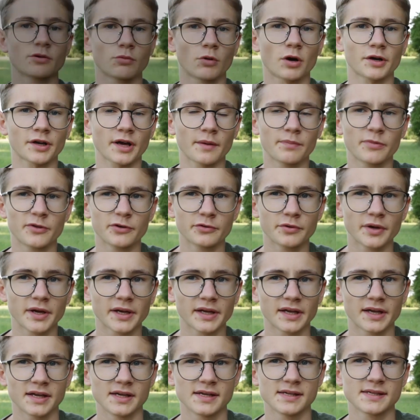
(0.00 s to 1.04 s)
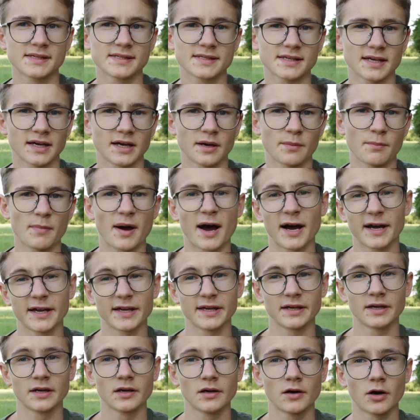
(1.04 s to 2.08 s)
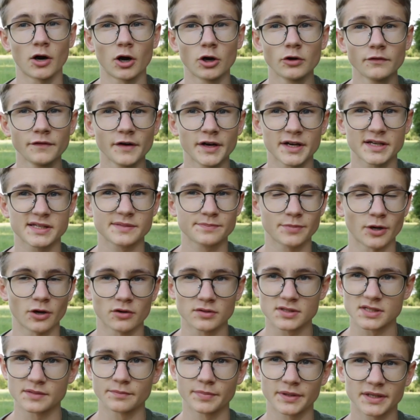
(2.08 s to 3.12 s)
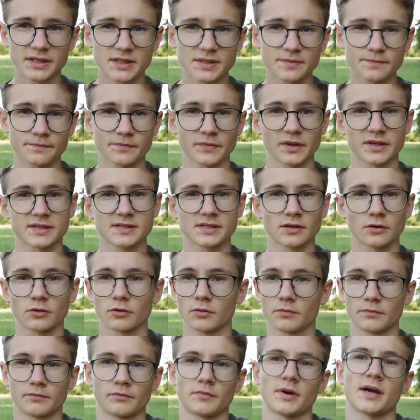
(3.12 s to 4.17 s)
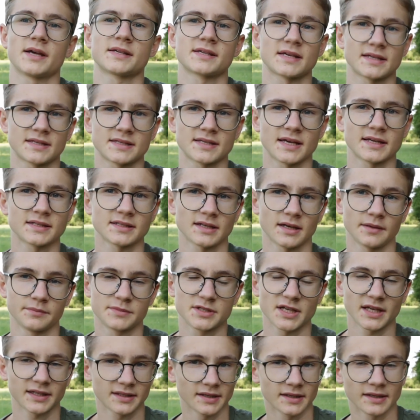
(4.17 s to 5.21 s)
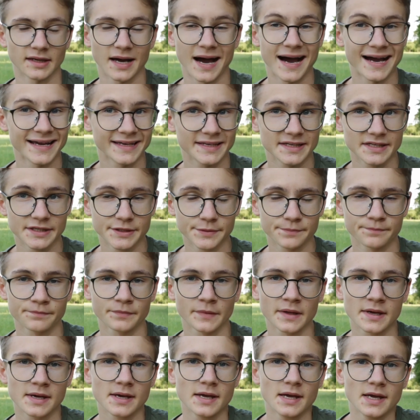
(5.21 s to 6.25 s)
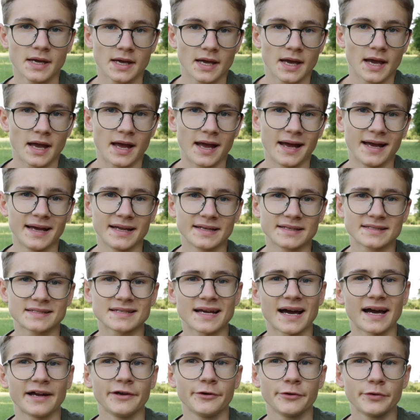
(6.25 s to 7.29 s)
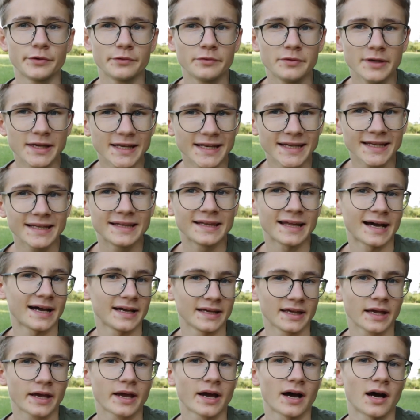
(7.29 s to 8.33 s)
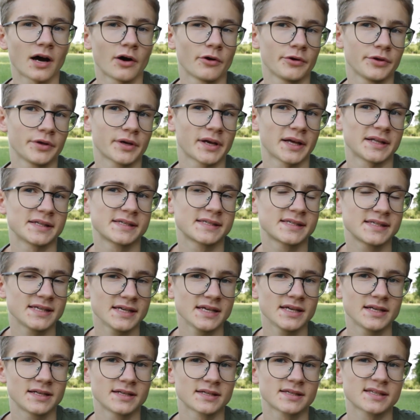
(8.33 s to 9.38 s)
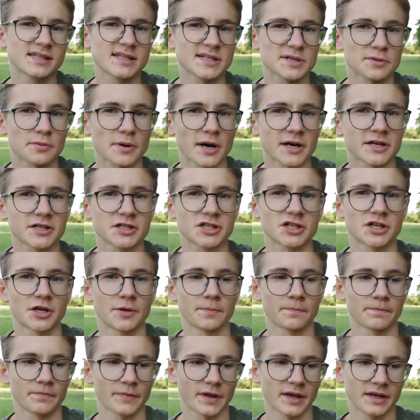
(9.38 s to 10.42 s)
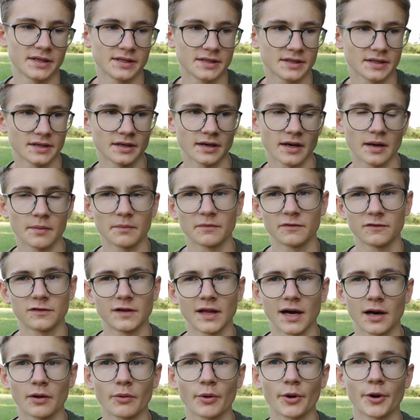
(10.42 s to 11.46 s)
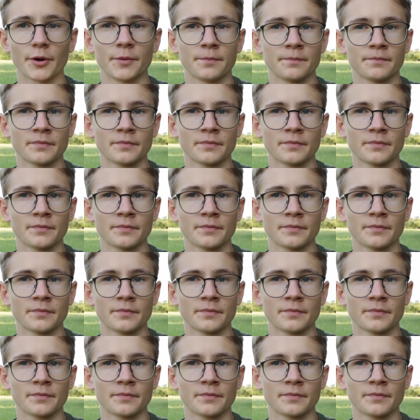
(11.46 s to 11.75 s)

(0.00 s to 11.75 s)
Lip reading: what I'm doing is I overexpose a bit. So as I said, I'm taking a high key, and I really like how you can see the structure in the flower.